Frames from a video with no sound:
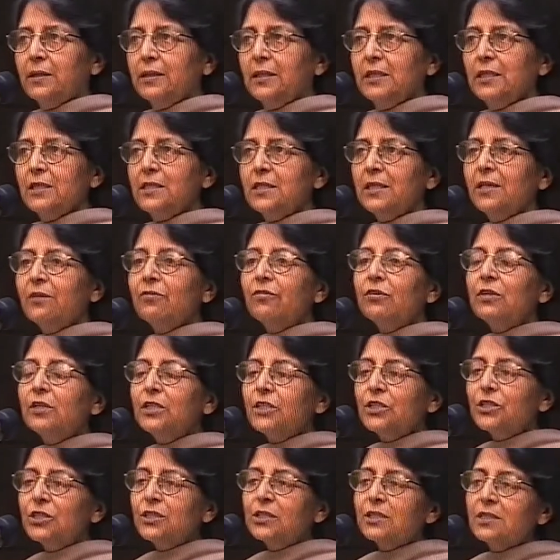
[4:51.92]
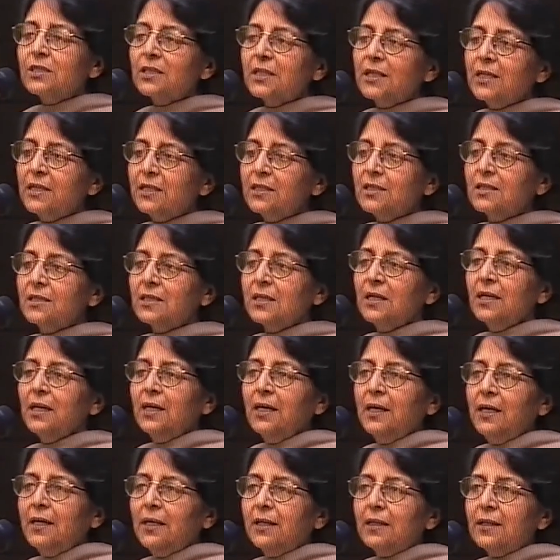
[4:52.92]
these definitions is
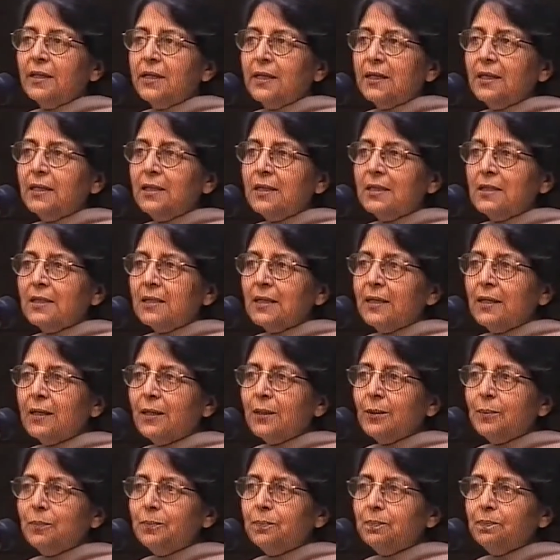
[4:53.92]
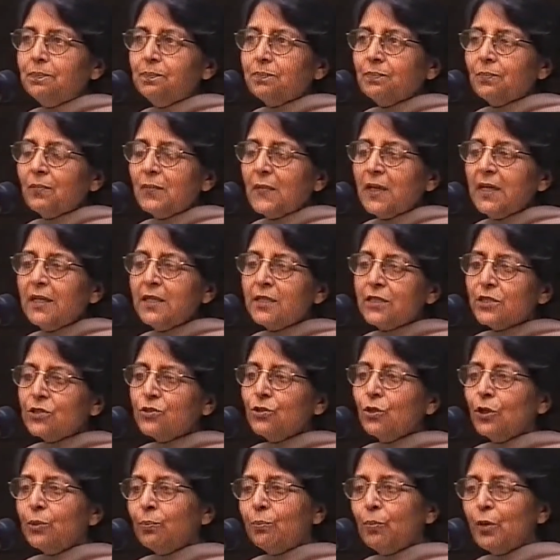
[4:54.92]
that it is
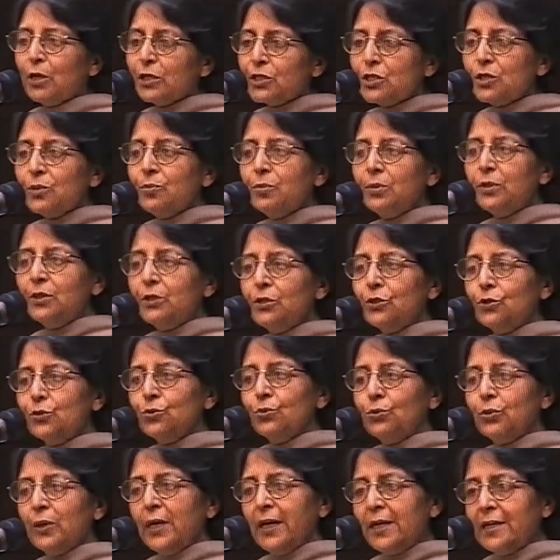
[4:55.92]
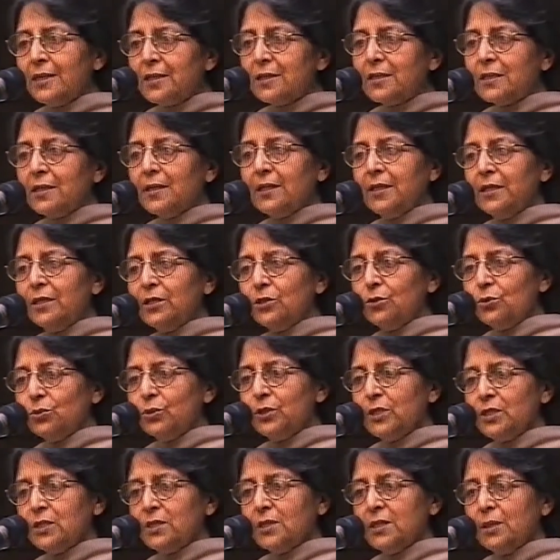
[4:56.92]
not possible to enter into
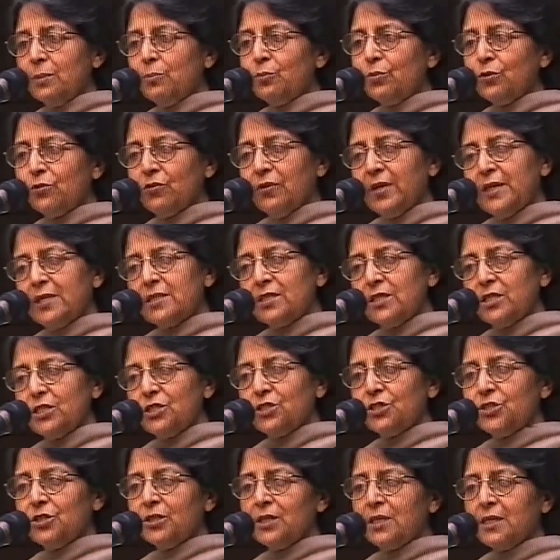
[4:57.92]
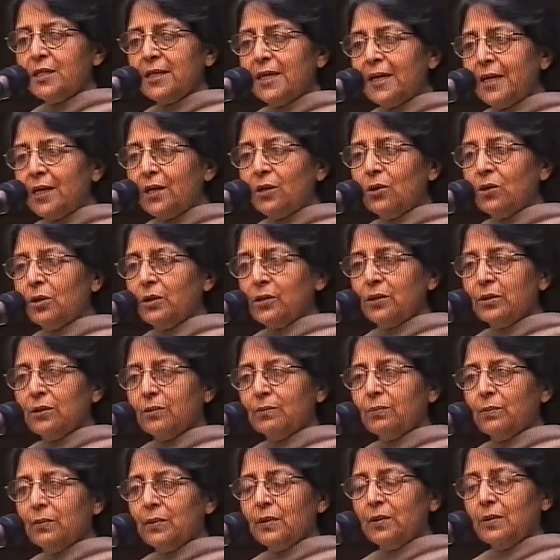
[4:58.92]
this improvisational
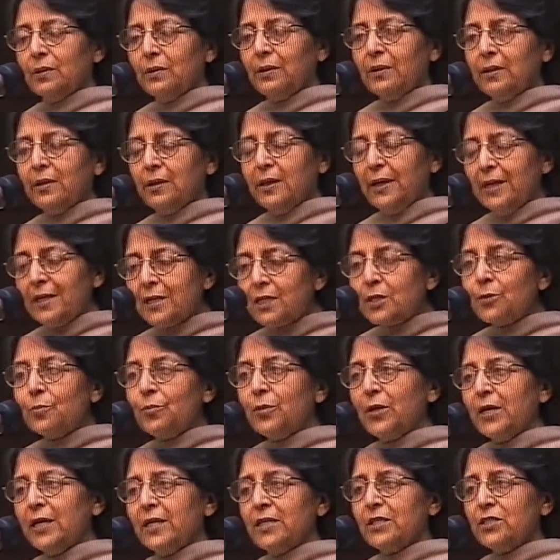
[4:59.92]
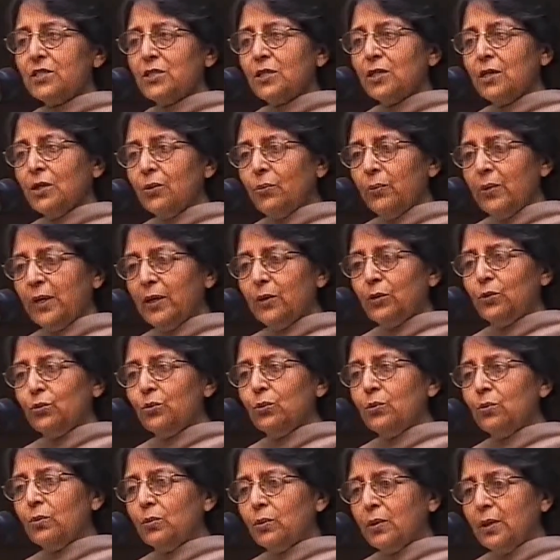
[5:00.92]
dialogue, enterprise where
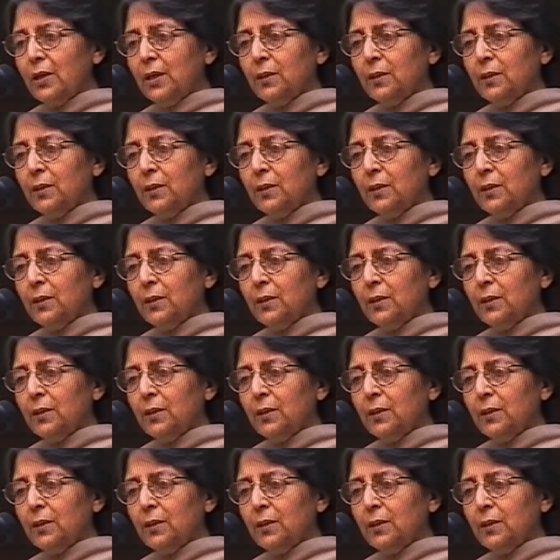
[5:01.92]
you